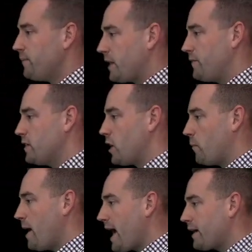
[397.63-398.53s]
If you go
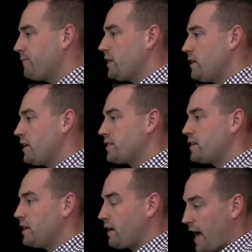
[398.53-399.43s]
back, you can
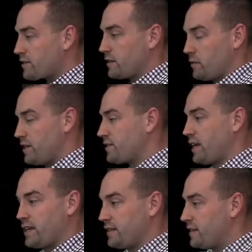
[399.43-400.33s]
see, actually we just
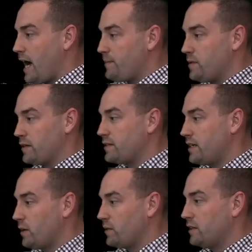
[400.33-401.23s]
stay at the top. You can
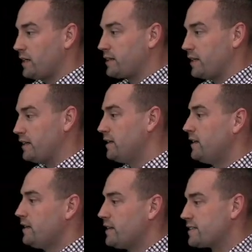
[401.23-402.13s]
see here we look at the
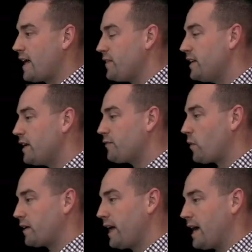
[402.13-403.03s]
7-day
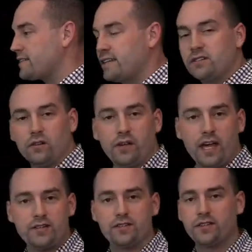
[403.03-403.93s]
forecast. Each
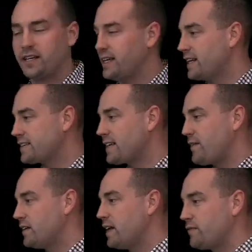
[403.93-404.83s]
location is going to get a
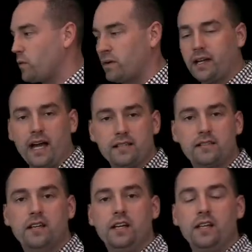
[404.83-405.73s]
7-day forecast.
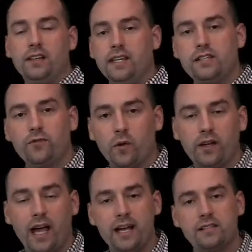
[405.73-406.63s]
These
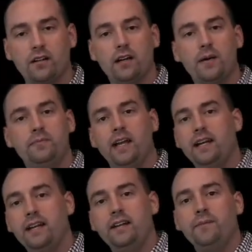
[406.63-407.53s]
forecasts are
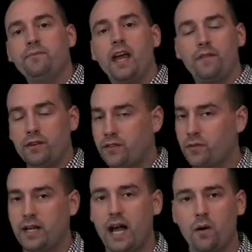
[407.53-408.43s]
updated every
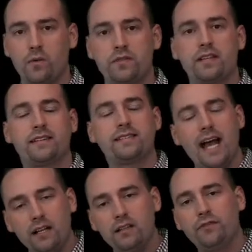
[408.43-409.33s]
3 hours,
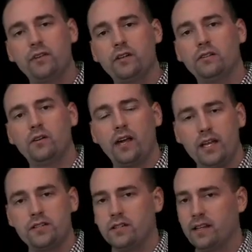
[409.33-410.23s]
exactly for your
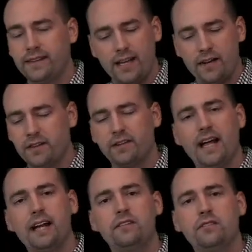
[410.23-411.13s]
location, down to the
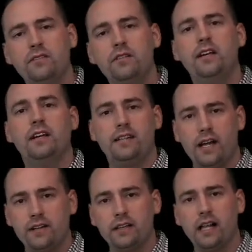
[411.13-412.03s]
latitude,
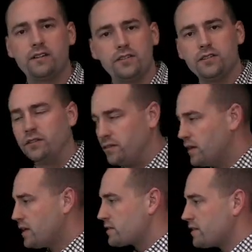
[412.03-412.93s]
down to the longitude.
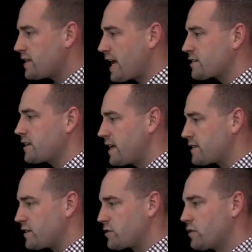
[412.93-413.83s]
So this actually
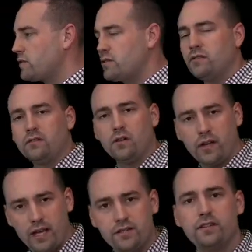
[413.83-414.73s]
is a true
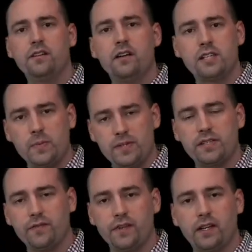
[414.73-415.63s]

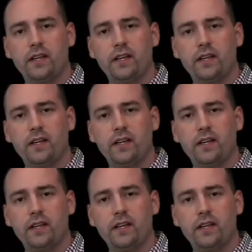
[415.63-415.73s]
location-specific